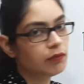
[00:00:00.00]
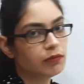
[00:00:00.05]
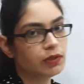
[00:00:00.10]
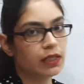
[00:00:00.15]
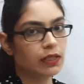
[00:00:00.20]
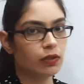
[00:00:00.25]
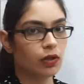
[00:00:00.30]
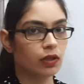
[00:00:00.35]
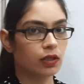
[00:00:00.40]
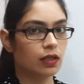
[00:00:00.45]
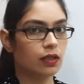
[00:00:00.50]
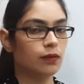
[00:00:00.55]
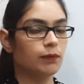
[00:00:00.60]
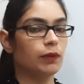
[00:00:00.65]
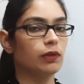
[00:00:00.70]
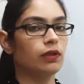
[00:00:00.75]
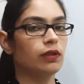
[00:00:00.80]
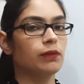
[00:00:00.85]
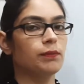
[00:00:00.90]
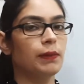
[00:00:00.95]
we are talking
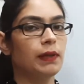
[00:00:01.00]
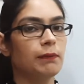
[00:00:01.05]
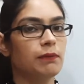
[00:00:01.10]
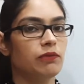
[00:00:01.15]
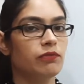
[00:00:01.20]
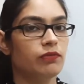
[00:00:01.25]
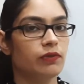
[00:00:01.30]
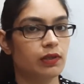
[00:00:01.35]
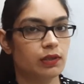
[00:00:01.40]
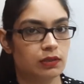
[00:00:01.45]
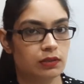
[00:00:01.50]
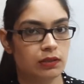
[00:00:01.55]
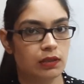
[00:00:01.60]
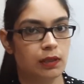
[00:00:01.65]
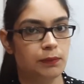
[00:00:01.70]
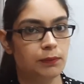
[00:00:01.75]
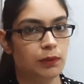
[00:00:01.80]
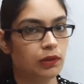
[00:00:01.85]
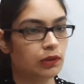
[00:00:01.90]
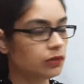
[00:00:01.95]
about. It may be first
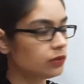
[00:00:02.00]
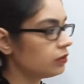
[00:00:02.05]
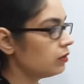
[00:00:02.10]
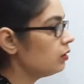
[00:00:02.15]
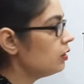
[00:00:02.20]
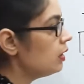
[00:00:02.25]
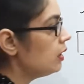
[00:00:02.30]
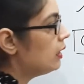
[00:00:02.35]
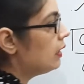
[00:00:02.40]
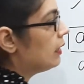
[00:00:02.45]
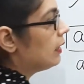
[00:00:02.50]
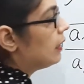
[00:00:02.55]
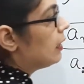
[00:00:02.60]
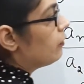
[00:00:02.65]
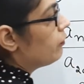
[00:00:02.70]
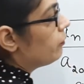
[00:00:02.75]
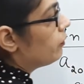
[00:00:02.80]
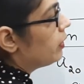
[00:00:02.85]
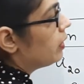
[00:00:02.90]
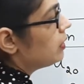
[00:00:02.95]
term also.
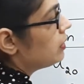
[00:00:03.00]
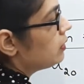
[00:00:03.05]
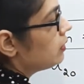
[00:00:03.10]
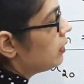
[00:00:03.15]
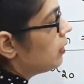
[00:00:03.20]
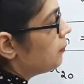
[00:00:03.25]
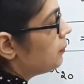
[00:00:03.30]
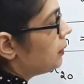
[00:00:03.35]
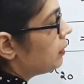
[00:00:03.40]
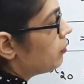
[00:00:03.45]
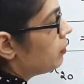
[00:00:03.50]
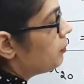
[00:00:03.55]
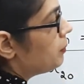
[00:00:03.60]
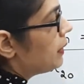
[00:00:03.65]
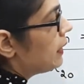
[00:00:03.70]
If first term it will be